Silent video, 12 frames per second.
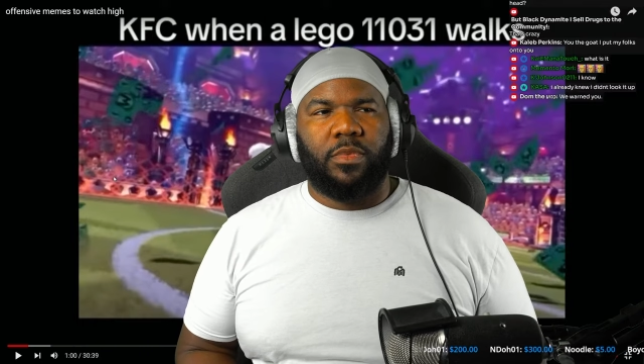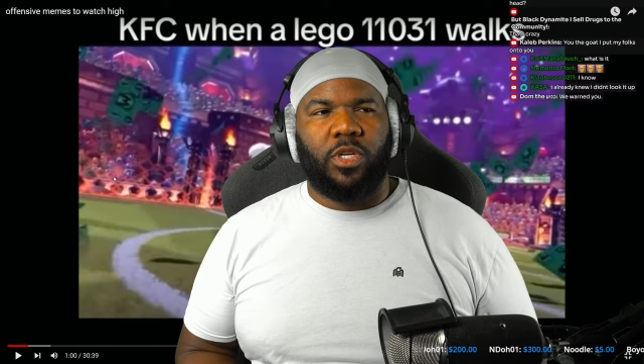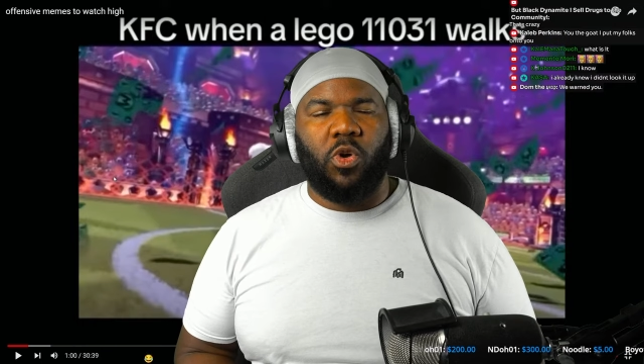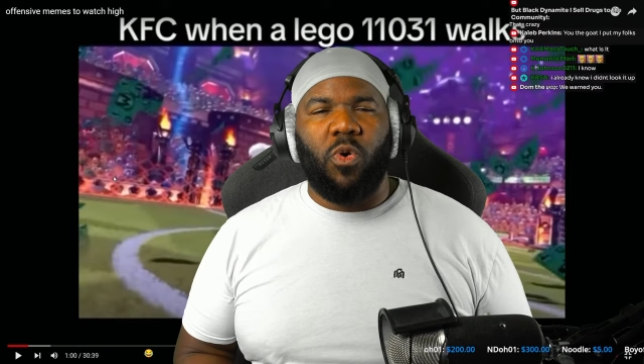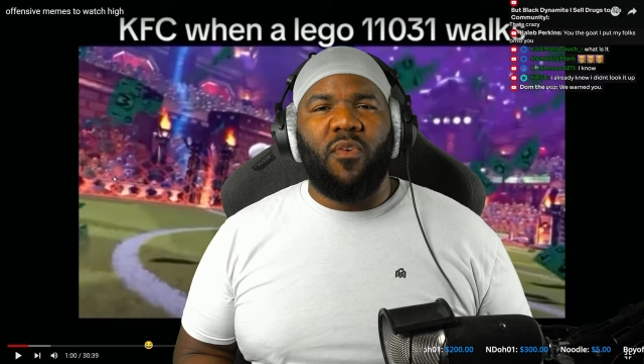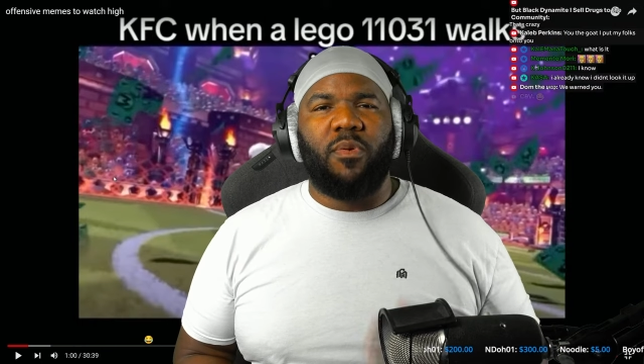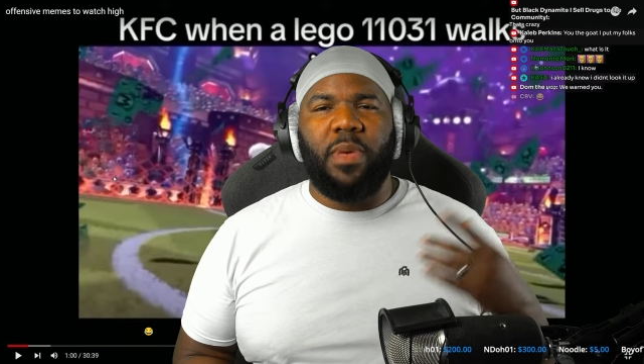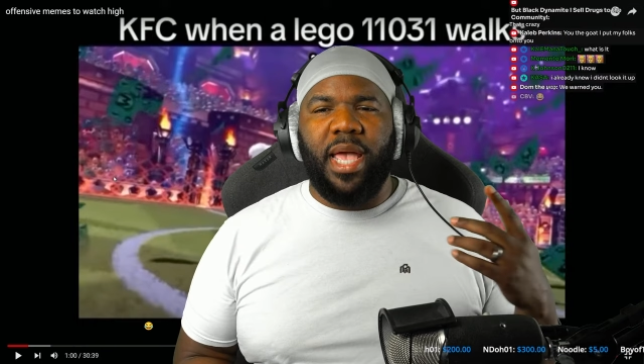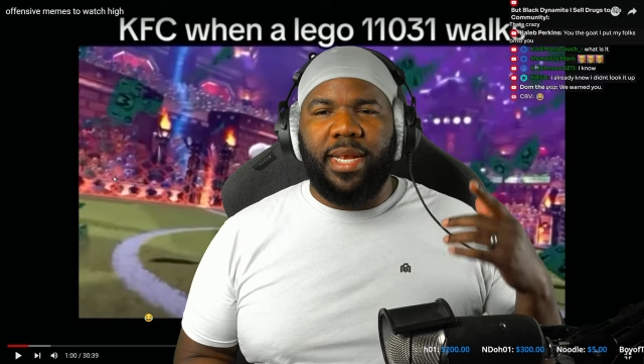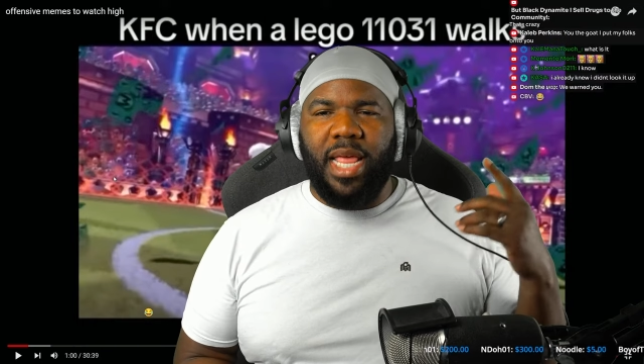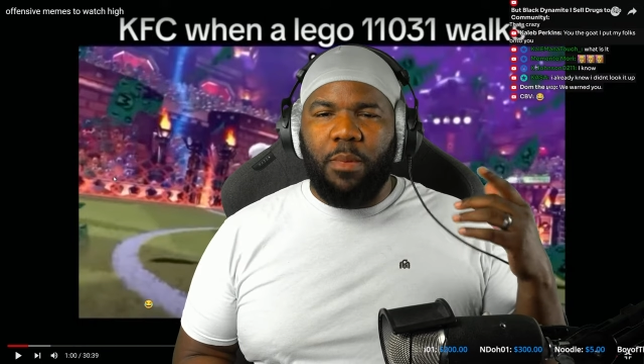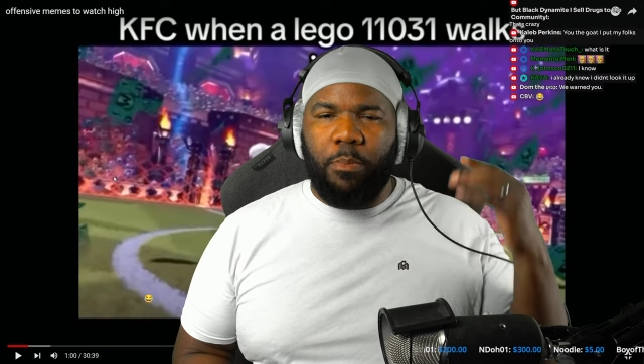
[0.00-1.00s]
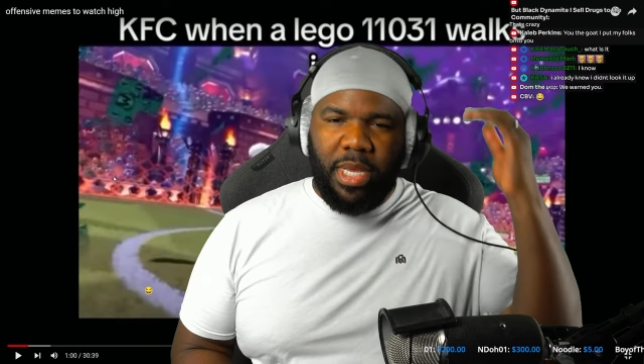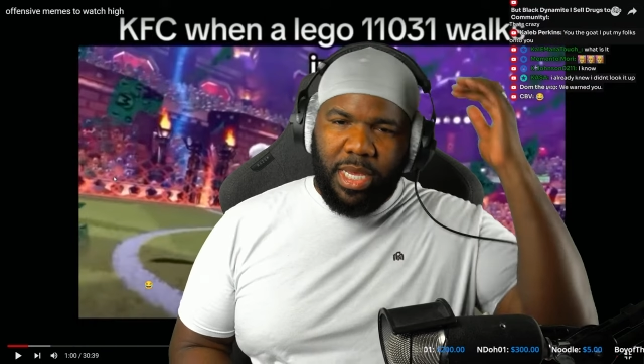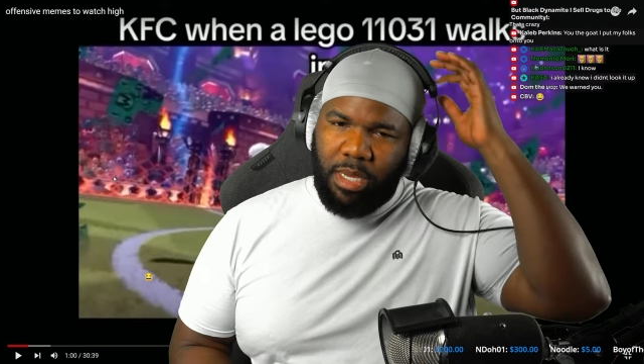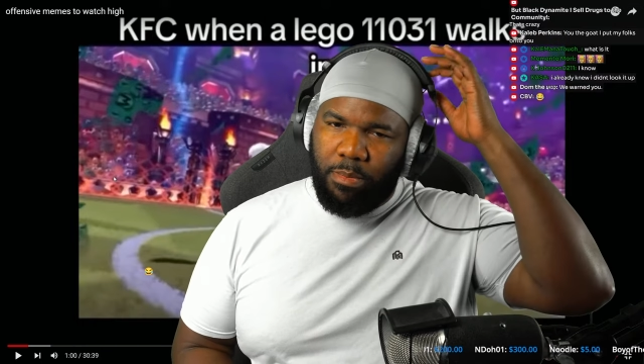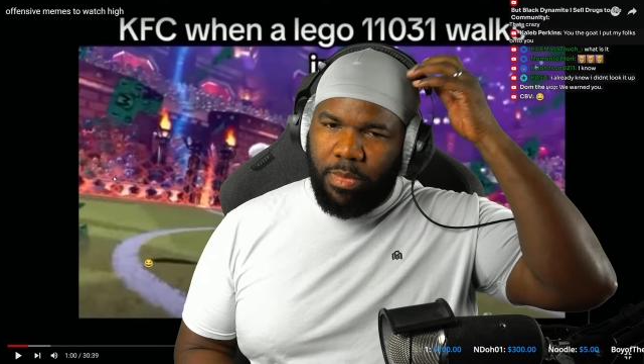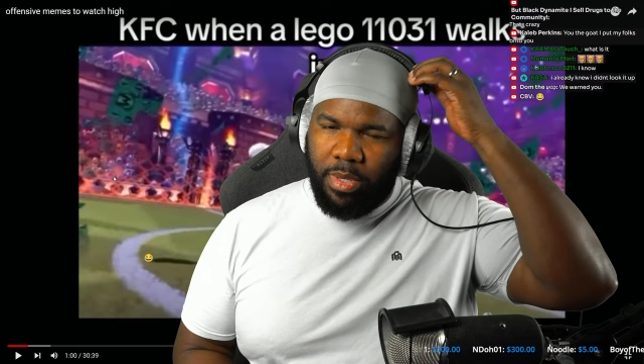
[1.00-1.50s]
Whoever made that
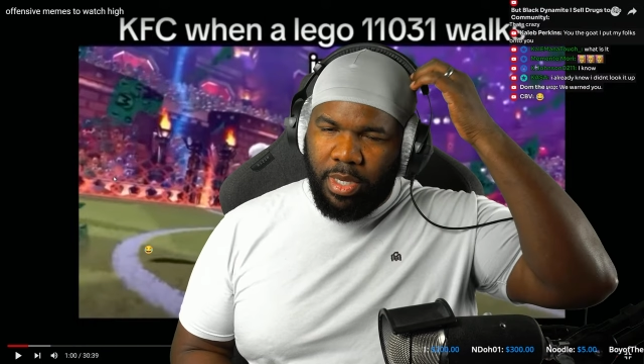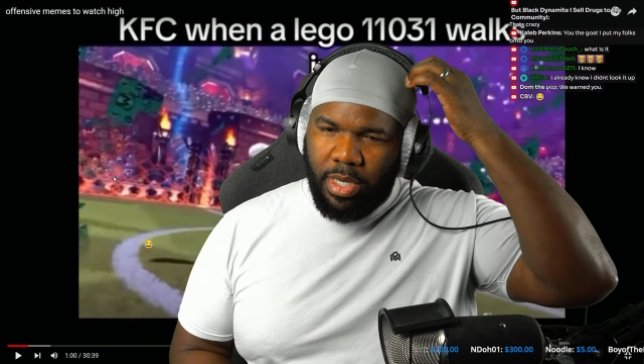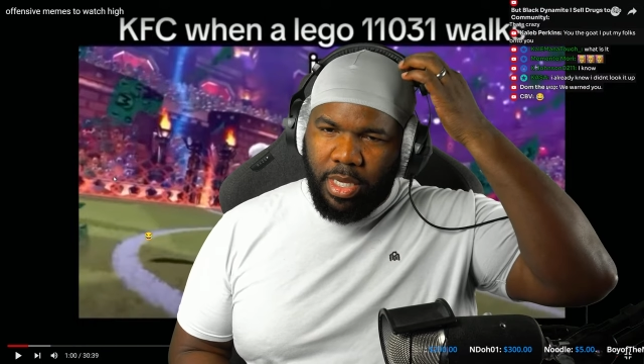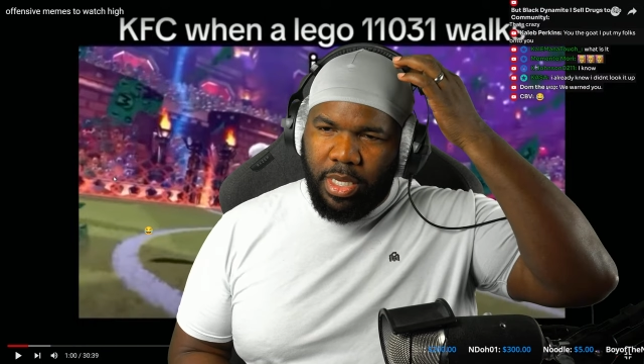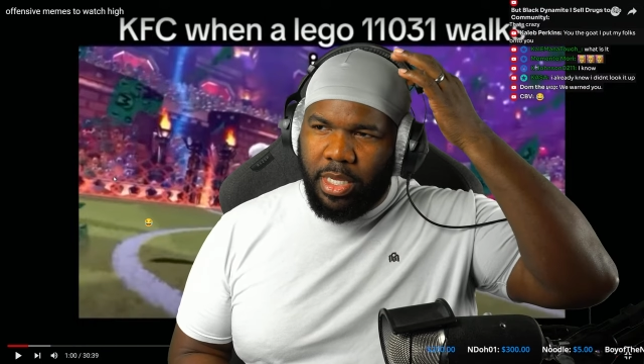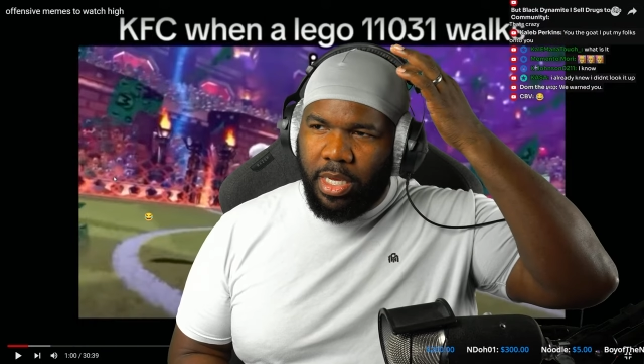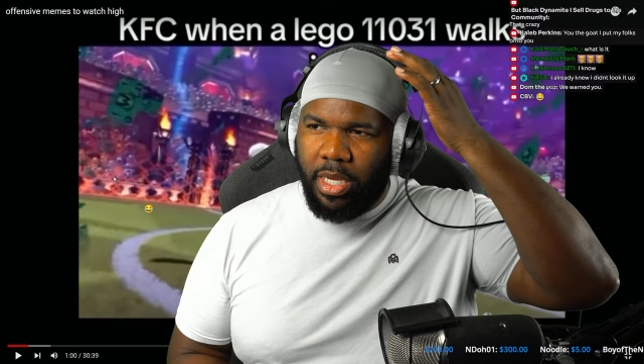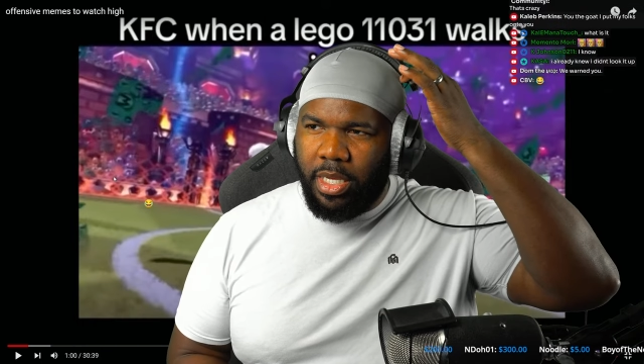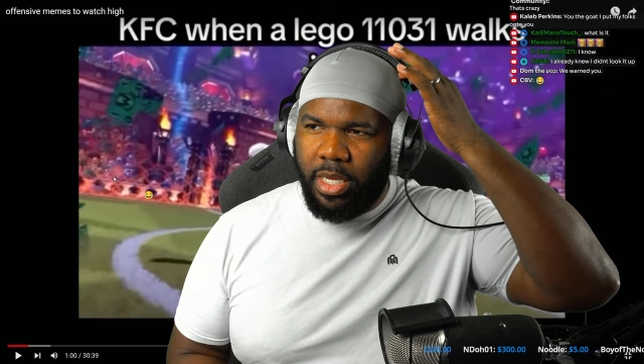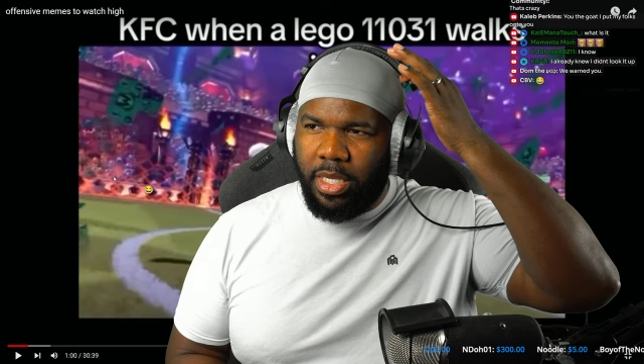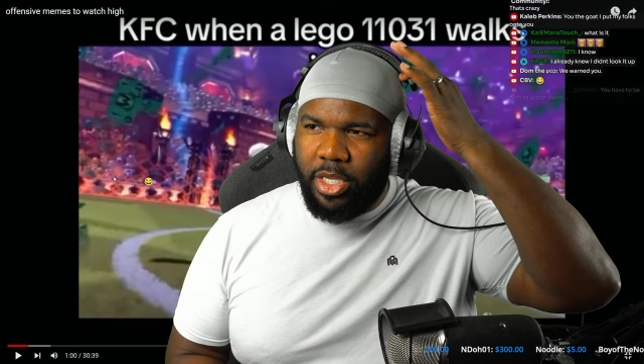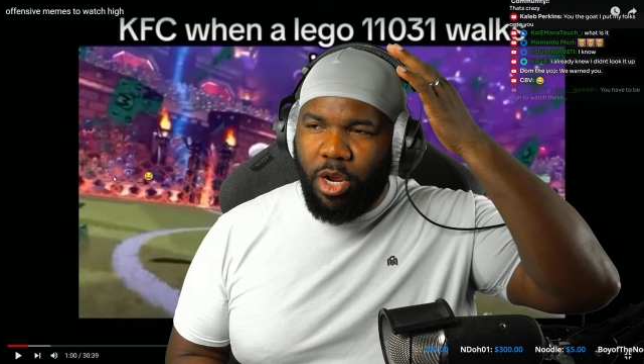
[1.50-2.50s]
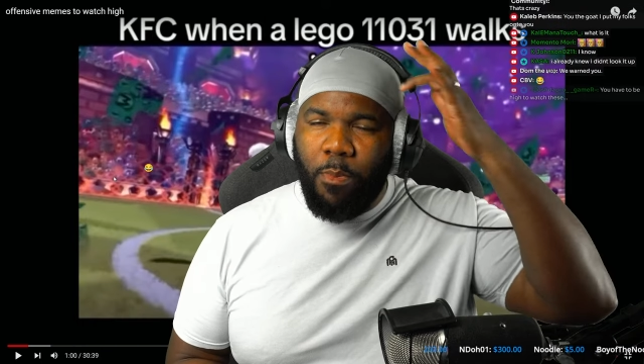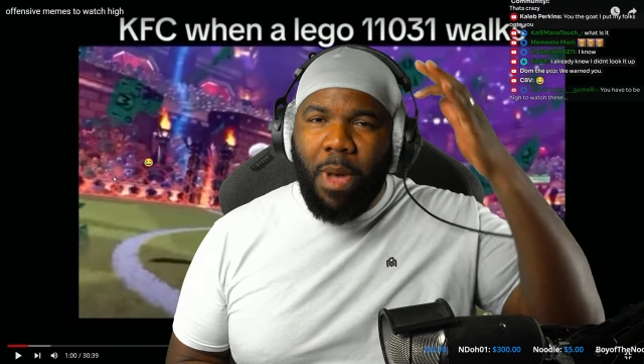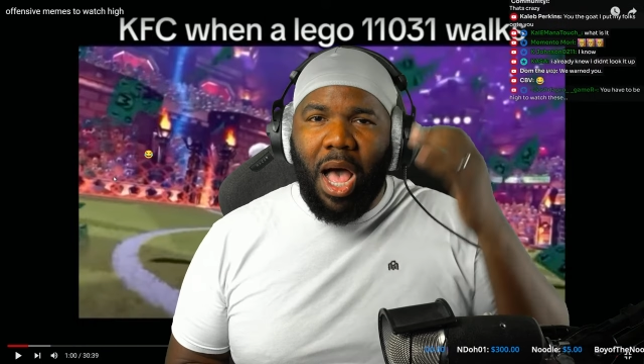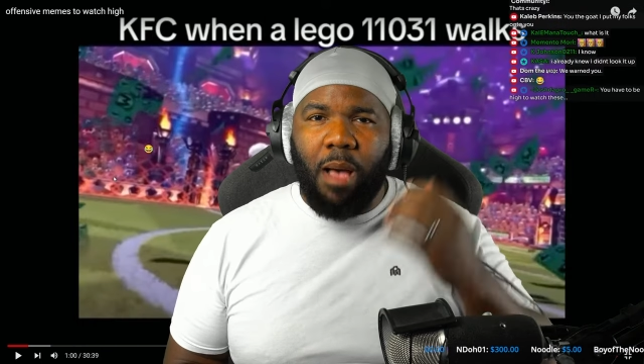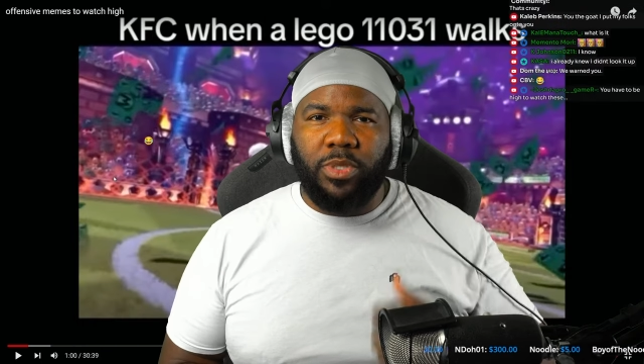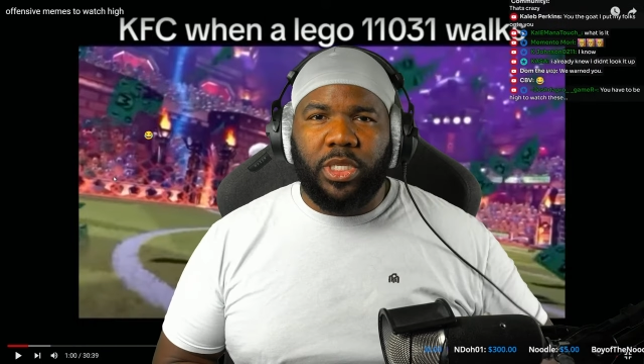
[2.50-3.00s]
meme, your
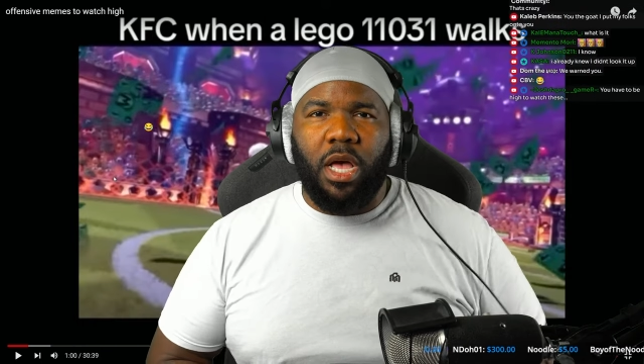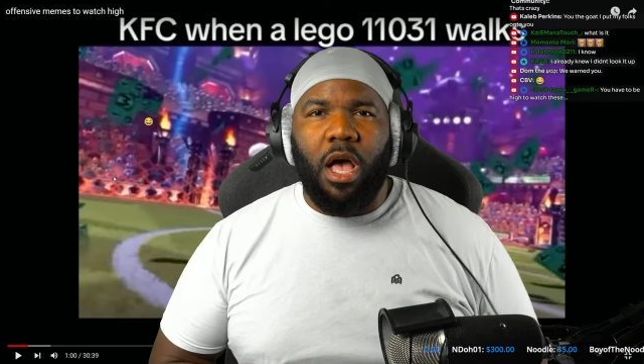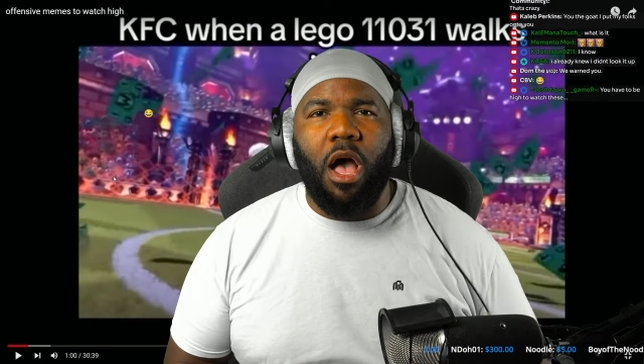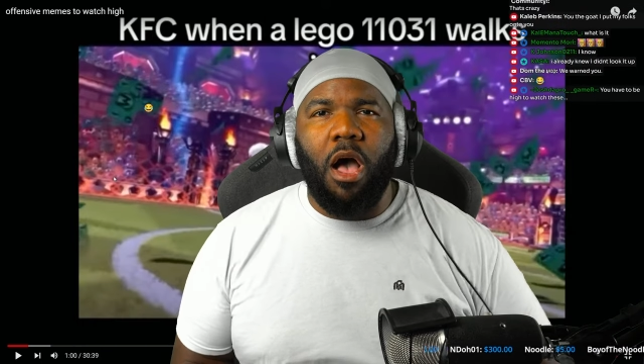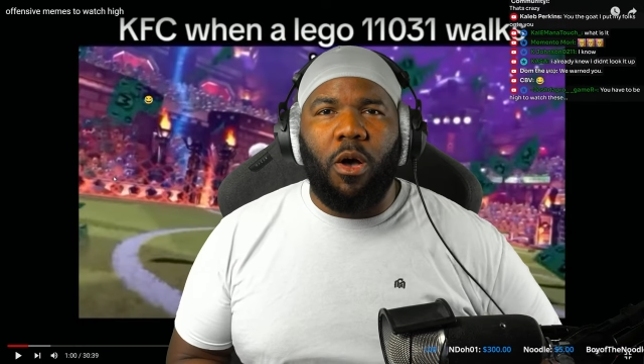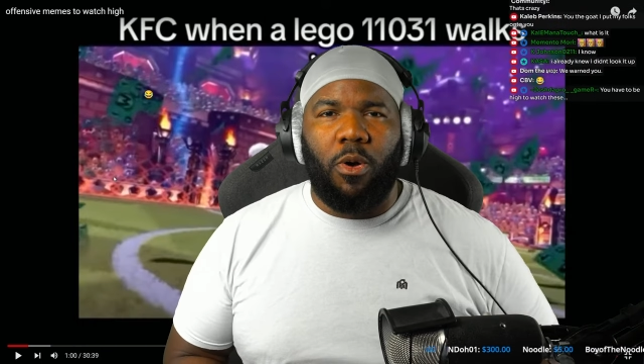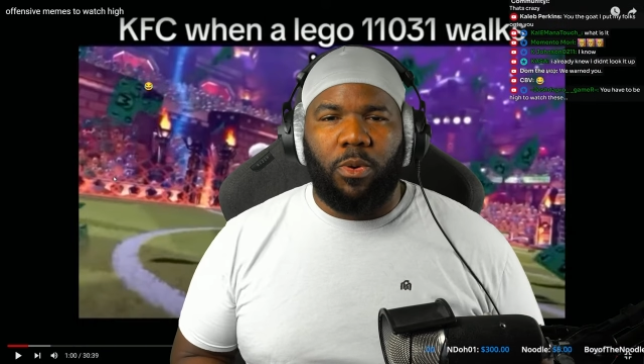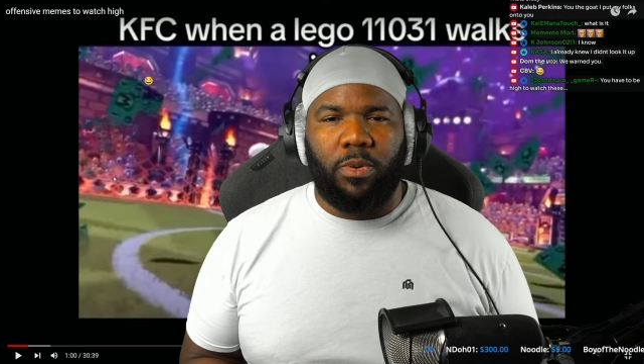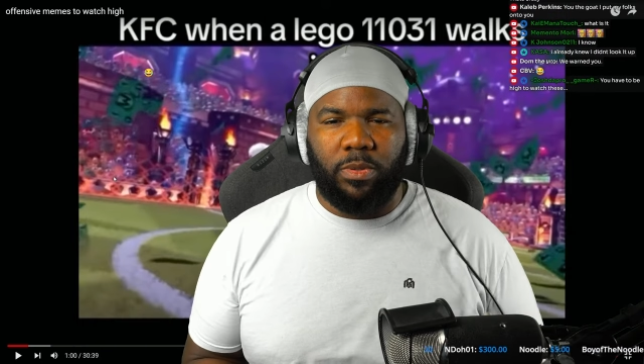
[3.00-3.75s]
mom's a hoe.